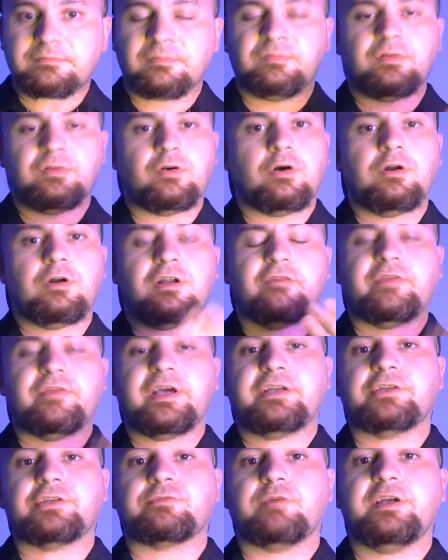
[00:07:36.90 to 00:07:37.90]
All of that
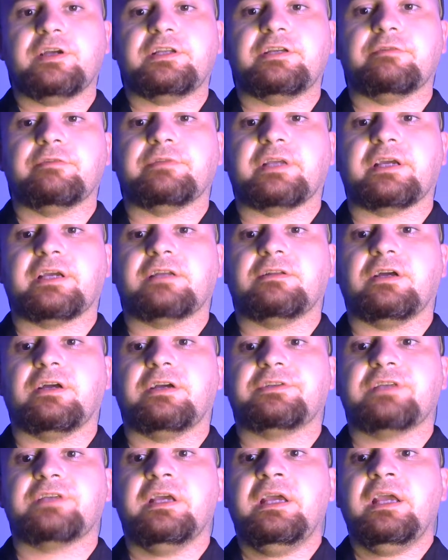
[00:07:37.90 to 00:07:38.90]
is right here in the
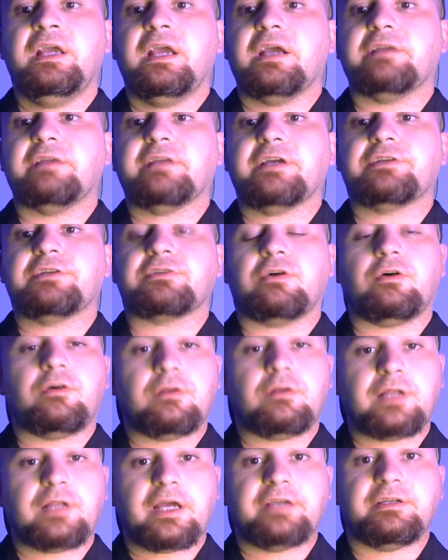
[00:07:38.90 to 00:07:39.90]
headlines. And that is all
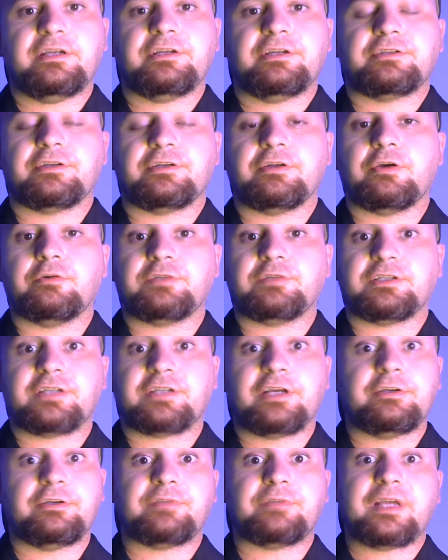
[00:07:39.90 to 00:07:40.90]
I needed to know to tell
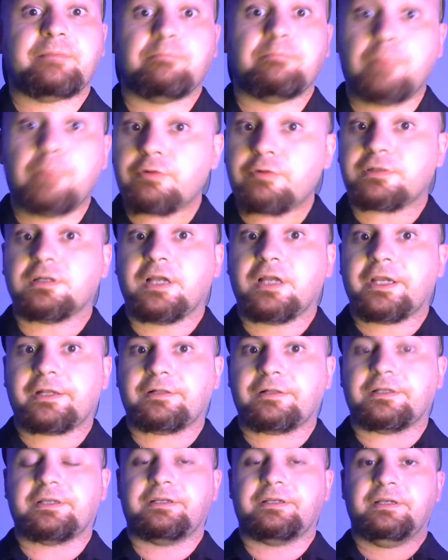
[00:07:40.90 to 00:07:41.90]
you that most
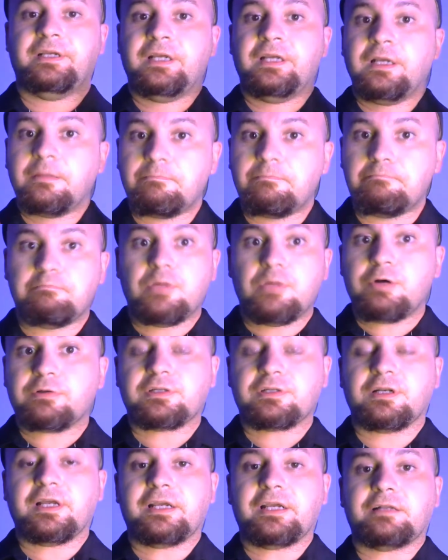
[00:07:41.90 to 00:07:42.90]

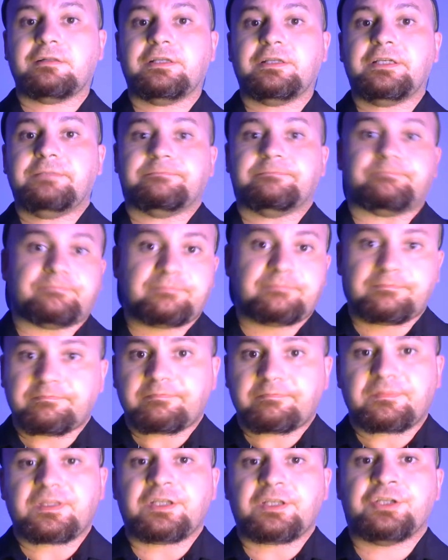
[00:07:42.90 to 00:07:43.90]
likely,
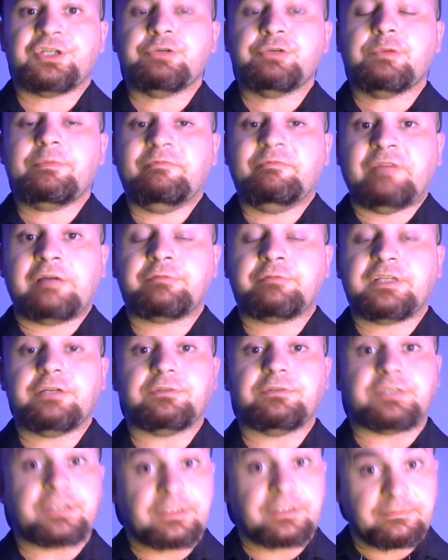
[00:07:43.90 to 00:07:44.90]
she would be found
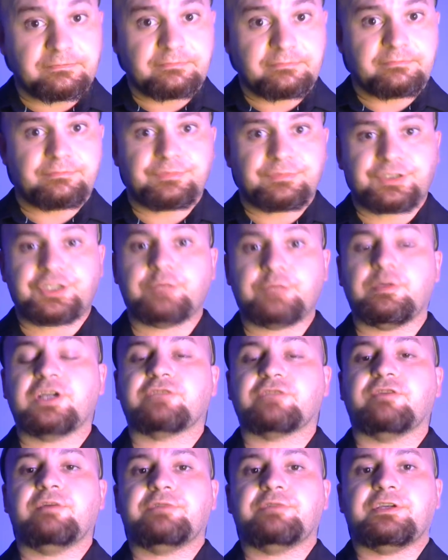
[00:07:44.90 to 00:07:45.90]
guilty. She was
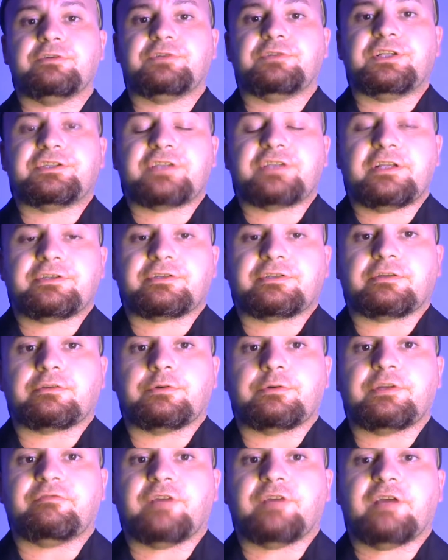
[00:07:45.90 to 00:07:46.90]
found guilty, sentenced to
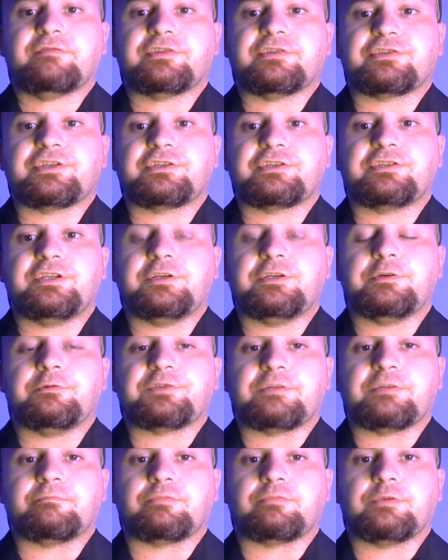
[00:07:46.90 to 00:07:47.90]
35 to 60 years
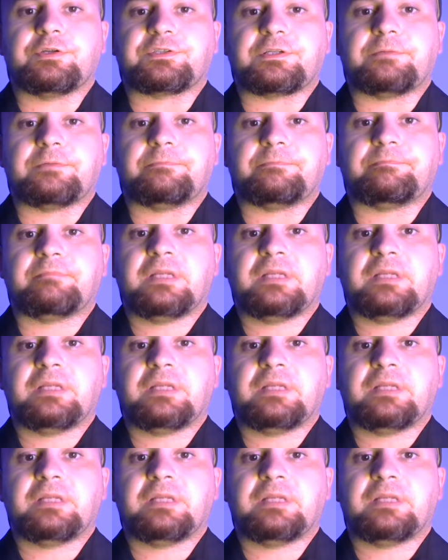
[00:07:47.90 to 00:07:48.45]
in prison.